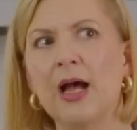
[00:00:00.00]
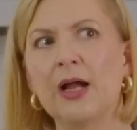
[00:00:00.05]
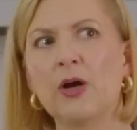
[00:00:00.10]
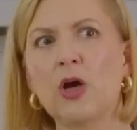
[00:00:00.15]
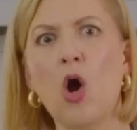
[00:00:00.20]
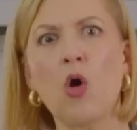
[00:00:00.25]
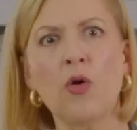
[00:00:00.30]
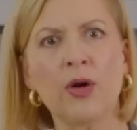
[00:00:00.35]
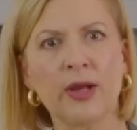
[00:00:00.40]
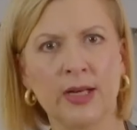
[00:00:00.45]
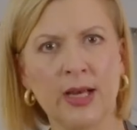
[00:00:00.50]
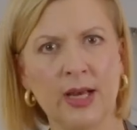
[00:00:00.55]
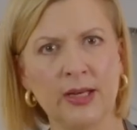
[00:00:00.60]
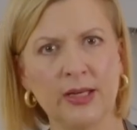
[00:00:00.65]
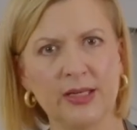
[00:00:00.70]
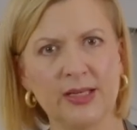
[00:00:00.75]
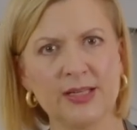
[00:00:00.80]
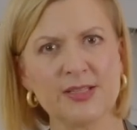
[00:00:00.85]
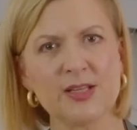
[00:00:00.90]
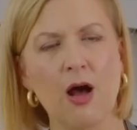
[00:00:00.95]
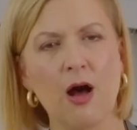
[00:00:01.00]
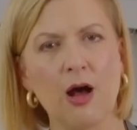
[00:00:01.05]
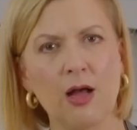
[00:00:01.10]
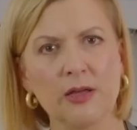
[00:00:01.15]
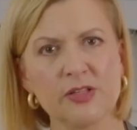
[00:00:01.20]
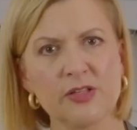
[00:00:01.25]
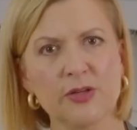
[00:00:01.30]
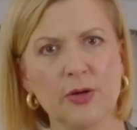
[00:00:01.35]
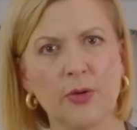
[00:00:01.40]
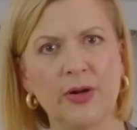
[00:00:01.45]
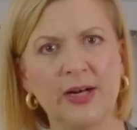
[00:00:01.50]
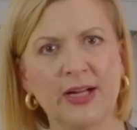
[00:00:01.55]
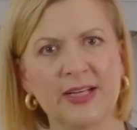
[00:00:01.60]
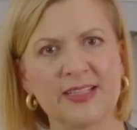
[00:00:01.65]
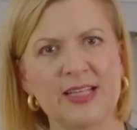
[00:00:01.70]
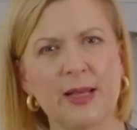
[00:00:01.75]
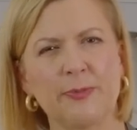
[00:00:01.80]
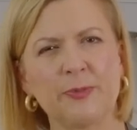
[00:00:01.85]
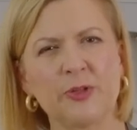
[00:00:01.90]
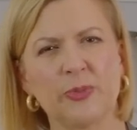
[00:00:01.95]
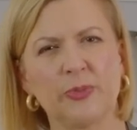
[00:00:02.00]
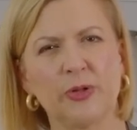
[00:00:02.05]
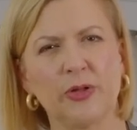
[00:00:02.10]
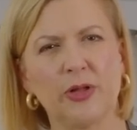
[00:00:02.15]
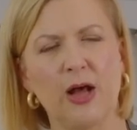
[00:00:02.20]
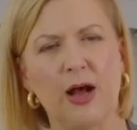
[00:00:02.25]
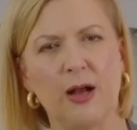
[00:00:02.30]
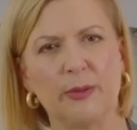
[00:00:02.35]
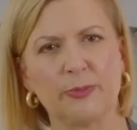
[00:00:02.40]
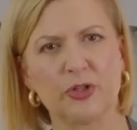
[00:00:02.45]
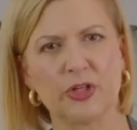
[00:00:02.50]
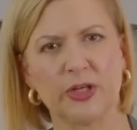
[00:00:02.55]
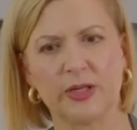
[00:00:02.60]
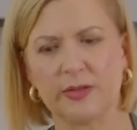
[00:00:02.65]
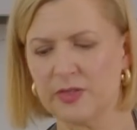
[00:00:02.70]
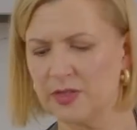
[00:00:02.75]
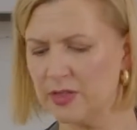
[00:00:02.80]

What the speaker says: Coconut is also an acceptable option.